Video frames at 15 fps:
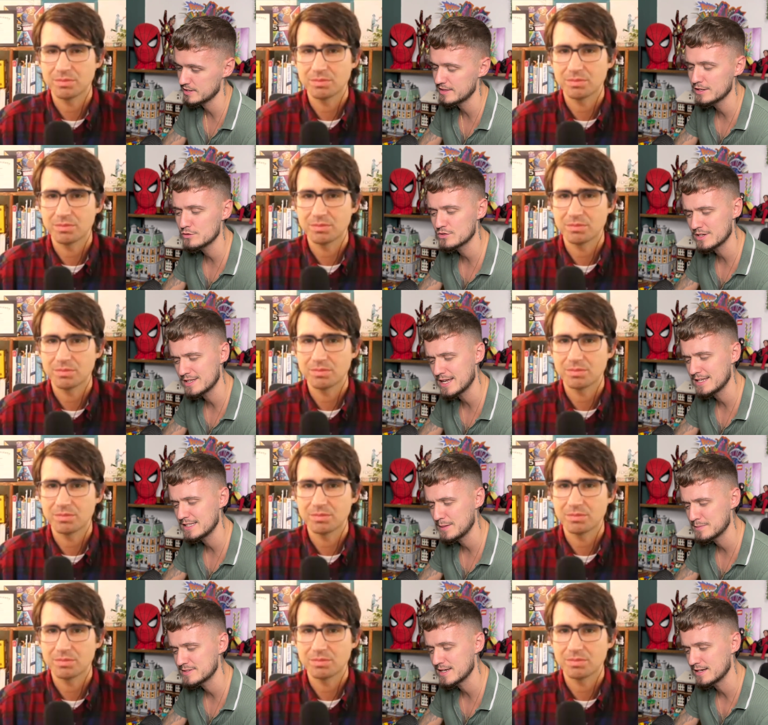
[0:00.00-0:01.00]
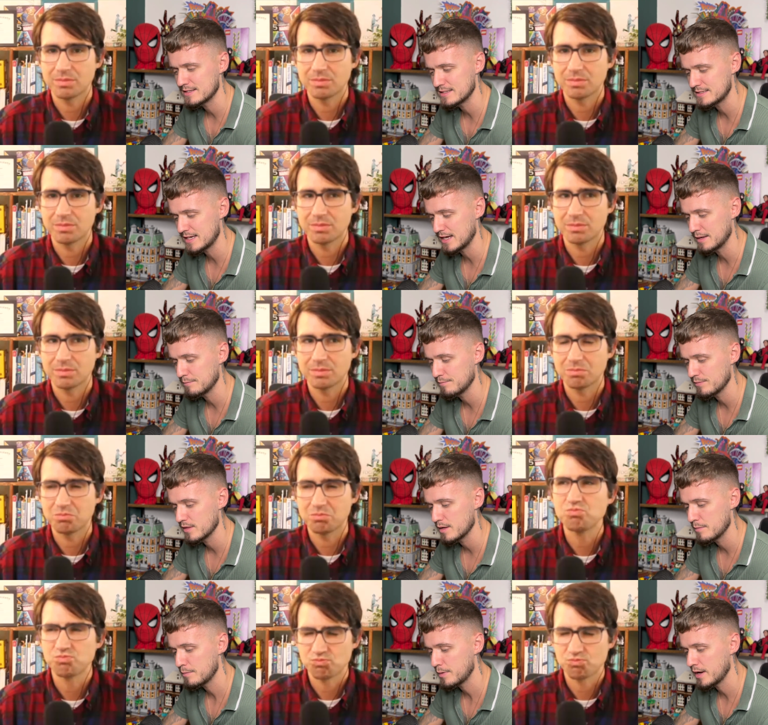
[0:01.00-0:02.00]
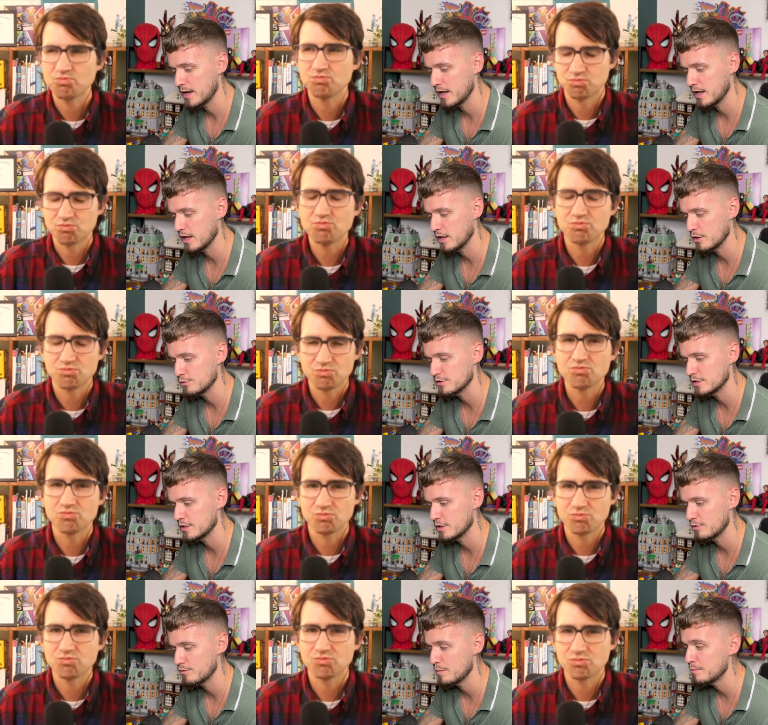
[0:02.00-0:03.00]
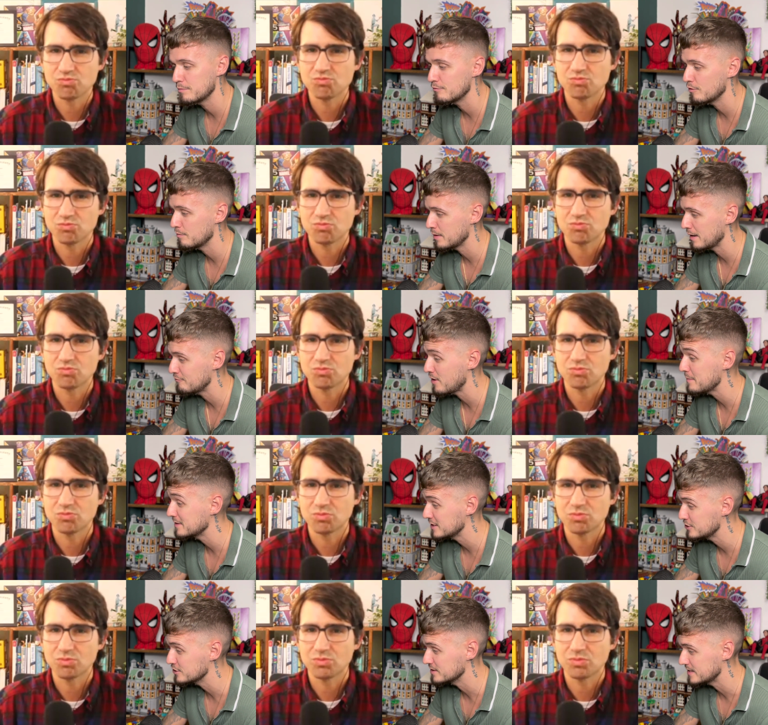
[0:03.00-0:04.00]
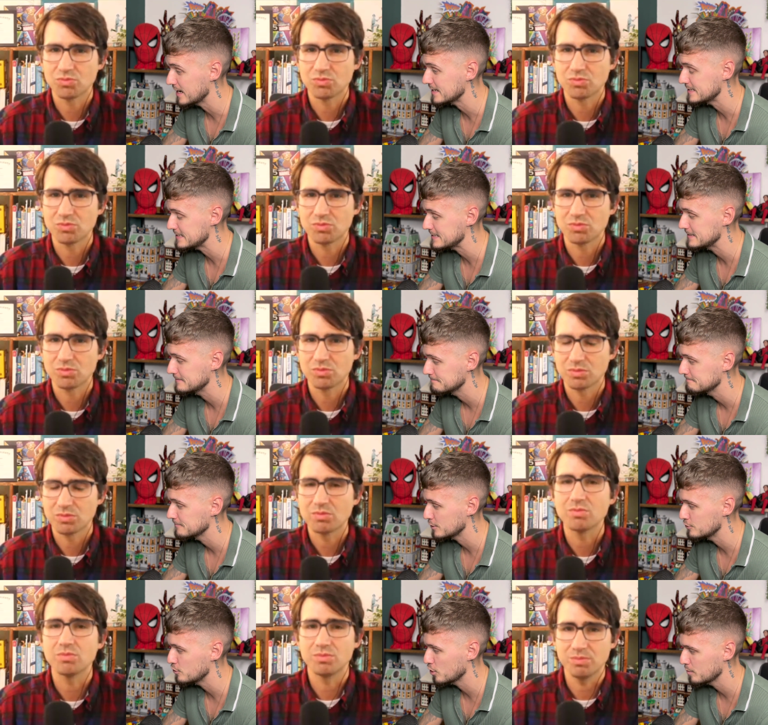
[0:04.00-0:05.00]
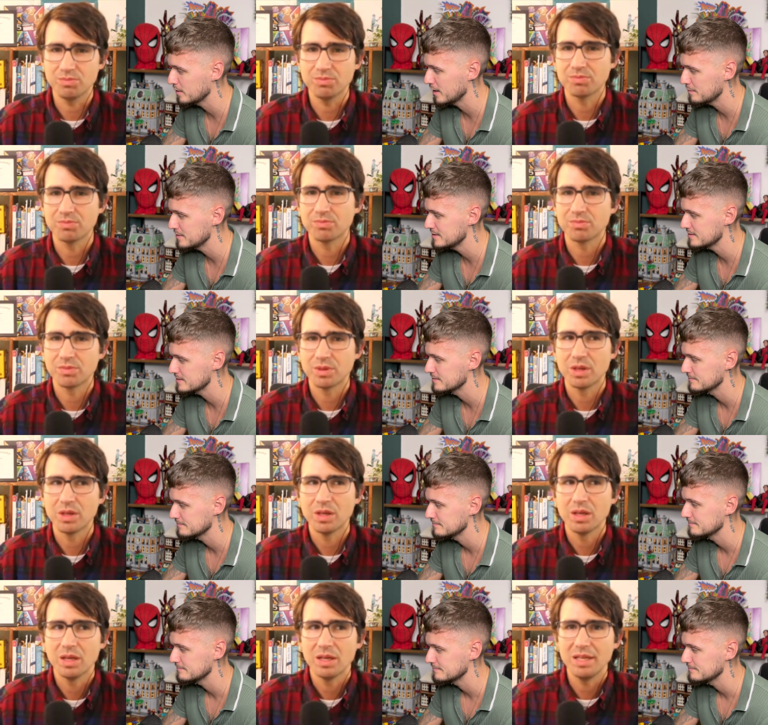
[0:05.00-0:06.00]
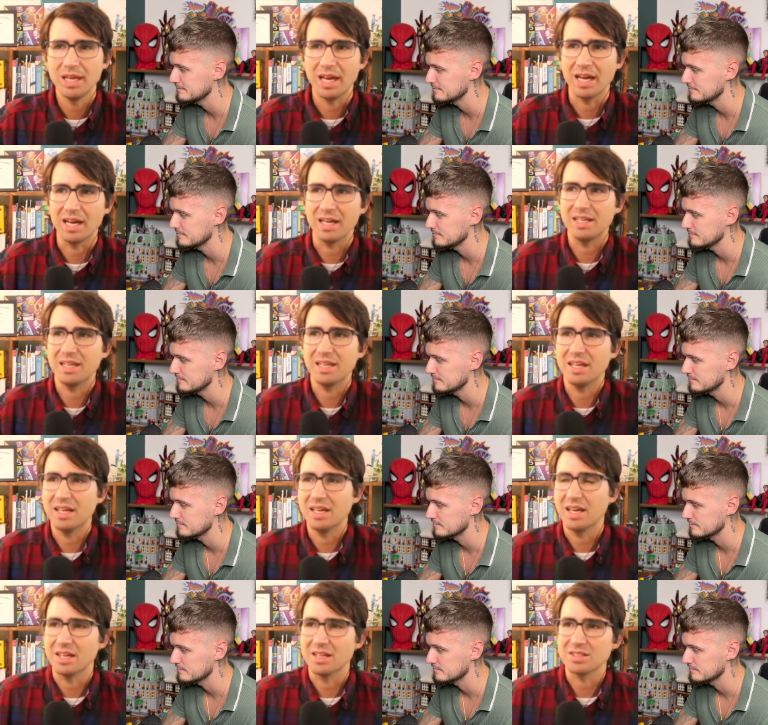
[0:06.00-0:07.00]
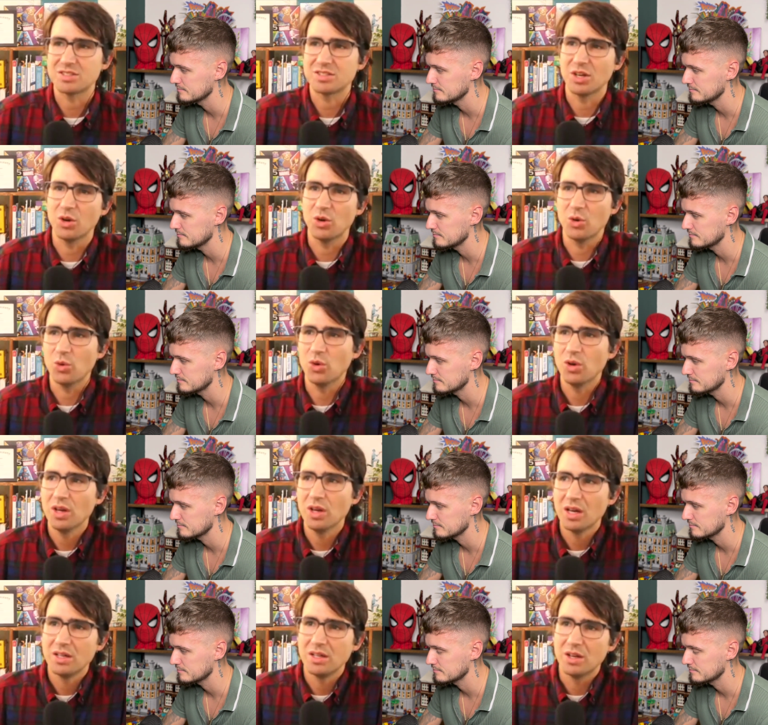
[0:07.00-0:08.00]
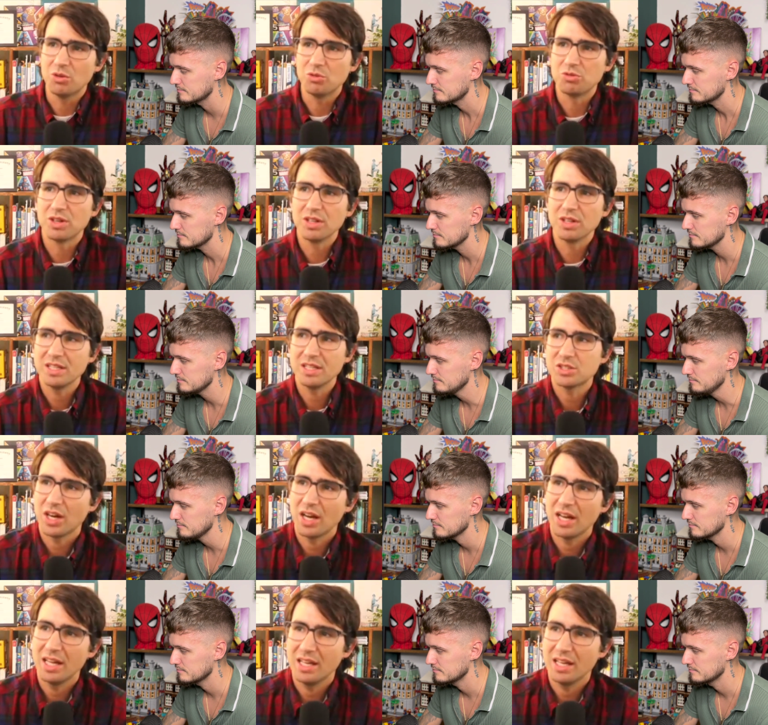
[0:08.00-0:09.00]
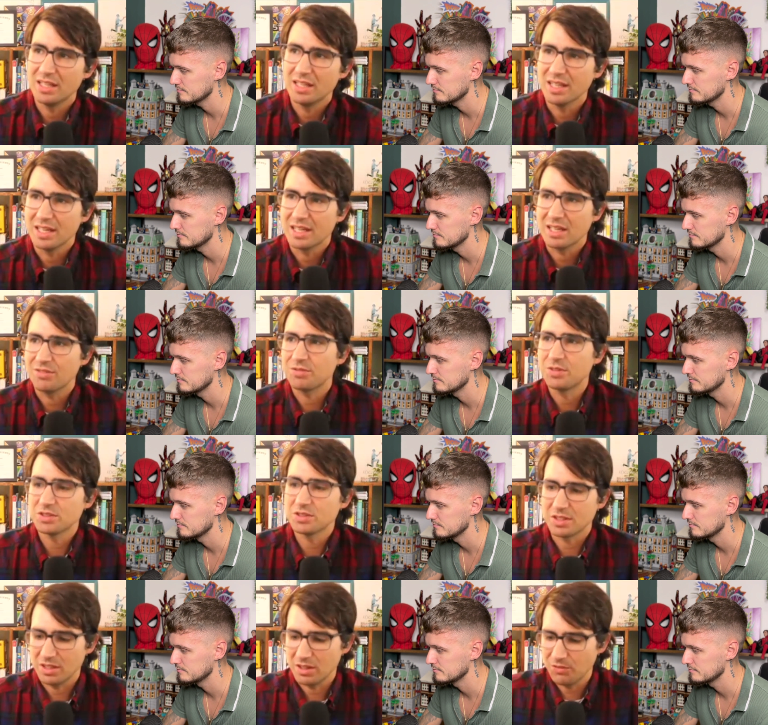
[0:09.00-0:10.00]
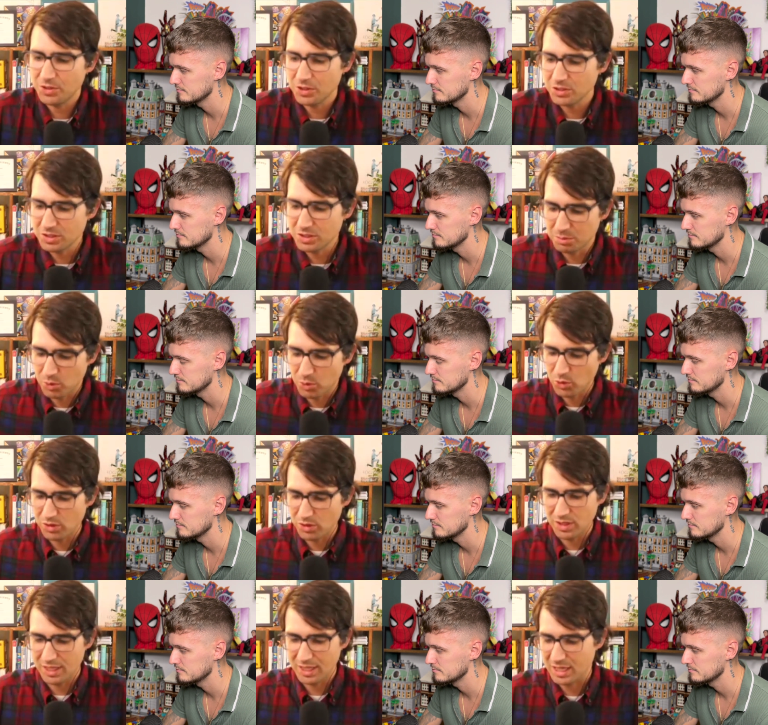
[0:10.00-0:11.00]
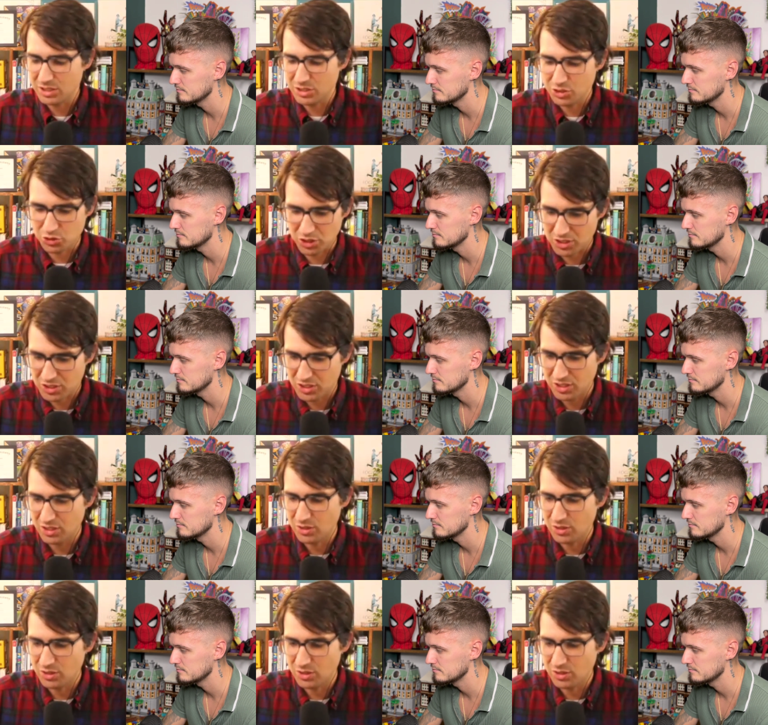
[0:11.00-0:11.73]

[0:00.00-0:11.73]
Speaker 1: I think you said 90% of the time, by using a rep repetition technique. Can you talk about that, please?
Speaker 2: Yeah, yeah, yeah, yeah. So, you know, really try it and like if there's a, if there's an important like instruction